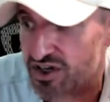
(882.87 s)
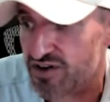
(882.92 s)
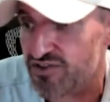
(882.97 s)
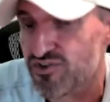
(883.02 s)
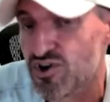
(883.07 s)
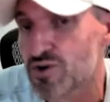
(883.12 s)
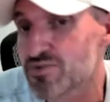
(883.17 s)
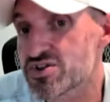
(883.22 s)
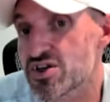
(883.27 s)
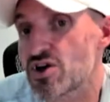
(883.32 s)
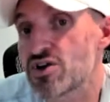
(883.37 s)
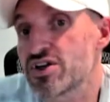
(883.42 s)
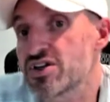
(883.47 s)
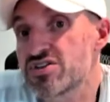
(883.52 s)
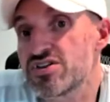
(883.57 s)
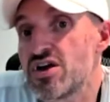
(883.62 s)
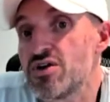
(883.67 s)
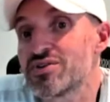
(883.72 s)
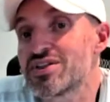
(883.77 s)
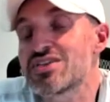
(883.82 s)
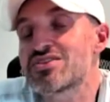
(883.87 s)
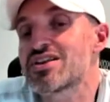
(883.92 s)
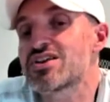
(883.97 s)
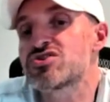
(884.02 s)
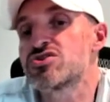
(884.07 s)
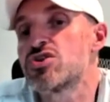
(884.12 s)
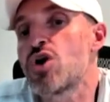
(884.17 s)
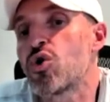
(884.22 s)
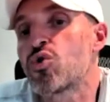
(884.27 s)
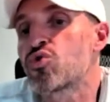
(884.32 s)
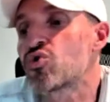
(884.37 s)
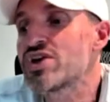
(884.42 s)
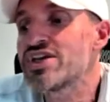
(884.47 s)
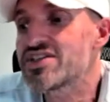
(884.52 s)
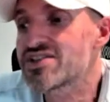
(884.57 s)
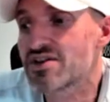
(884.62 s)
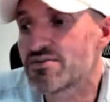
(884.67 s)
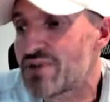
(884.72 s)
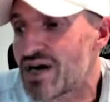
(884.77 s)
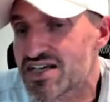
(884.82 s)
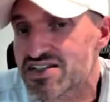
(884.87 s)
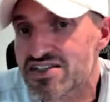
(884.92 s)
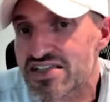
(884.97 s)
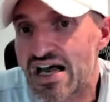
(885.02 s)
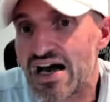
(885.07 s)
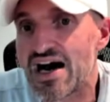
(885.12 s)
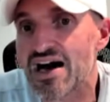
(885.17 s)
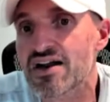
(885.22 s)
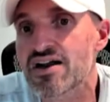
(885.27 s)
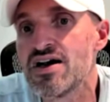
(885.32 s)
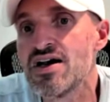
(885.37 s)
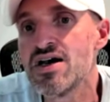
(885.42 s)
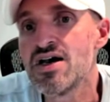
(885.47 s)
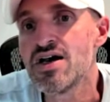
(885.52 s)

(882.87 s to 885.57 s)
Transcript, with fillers: confirms the earnings low, there's no reason to buy stock.